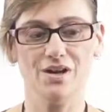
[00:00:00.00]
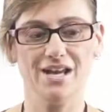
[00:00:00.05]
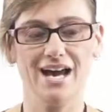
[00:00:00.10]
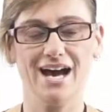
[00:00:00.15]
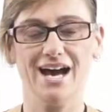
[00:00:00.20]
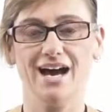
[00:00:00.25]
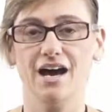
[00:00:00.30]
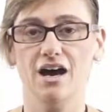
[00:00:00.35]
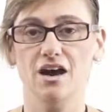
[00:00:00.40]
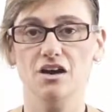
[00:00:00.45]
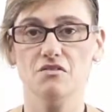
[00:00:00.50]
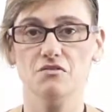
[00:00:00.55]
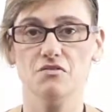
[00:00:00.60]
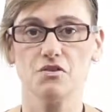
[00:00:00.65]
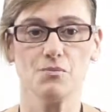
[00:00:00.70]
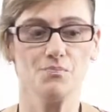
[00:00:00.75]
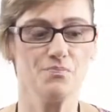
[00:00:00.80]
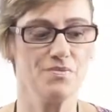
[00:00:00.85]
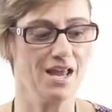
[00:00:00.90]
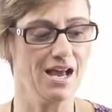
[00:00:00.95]
have
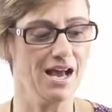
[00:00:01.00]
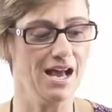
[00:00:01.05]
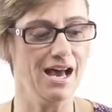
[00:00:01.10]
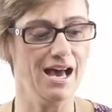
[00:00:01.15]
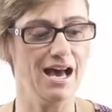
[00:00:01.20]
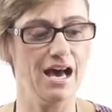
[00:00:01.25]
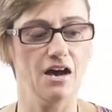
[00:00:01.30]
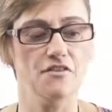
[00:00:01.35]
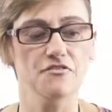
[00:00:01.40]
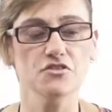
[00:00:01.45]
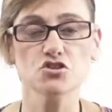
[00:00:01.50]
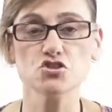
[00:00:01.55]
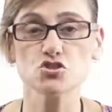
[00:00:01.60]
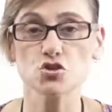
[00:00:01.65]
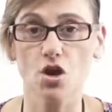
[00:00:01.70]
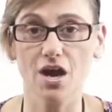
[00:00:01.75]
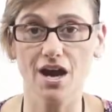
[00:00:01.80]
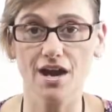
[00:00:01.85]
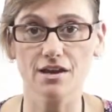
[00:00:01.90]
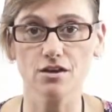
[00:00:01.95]
half a
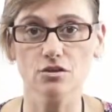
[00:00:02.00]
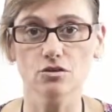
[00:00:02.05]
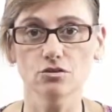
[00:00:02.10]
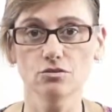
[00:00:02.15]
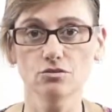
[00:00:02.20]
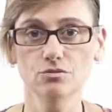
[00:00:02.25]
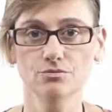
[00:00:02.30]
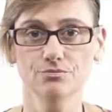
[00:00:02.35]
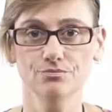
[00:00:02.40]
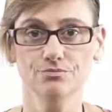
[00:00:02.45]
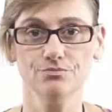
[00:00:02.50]
triangle,